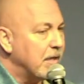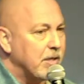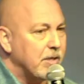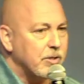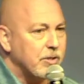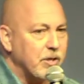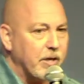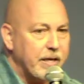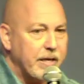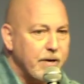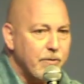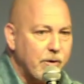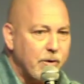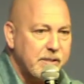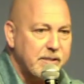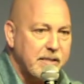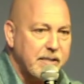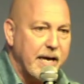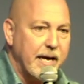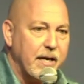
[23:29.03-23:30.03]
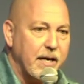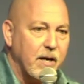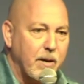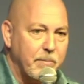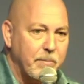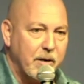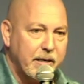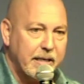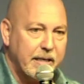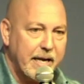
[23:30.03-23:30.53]
So here I sat on
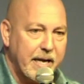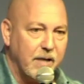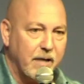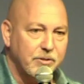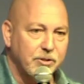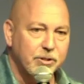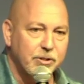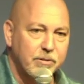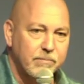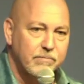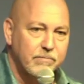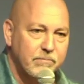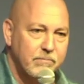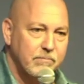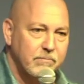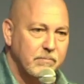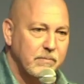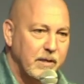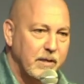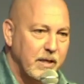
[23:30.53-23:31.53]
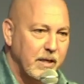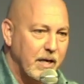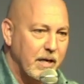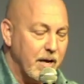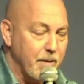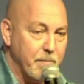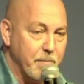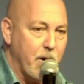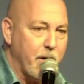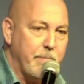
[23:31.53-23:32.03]
my couch
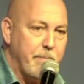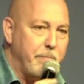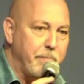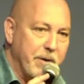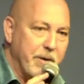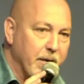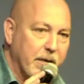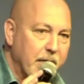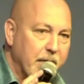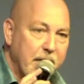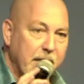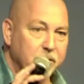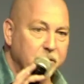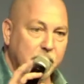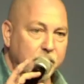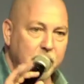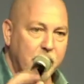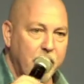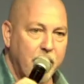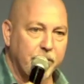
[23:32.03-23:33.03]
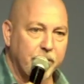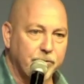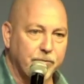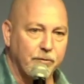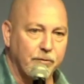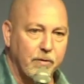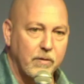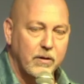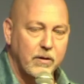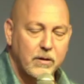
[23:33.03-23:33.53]
in my big house in
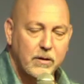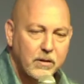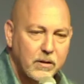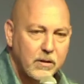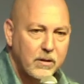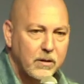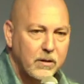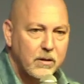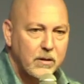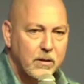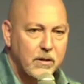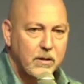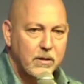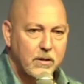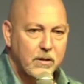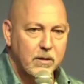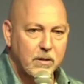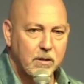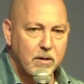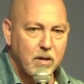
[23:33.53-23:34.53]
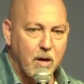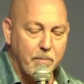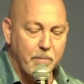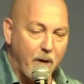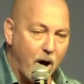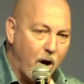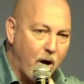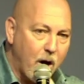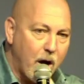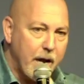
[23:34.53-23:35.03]
Nashville. I'm
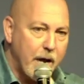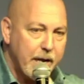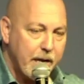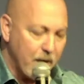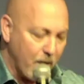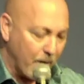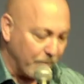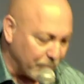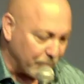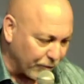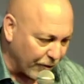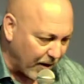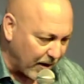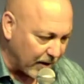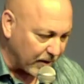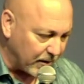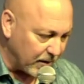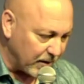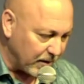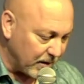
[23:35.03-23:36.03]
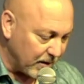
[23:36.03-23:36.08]
high, I'm drunk.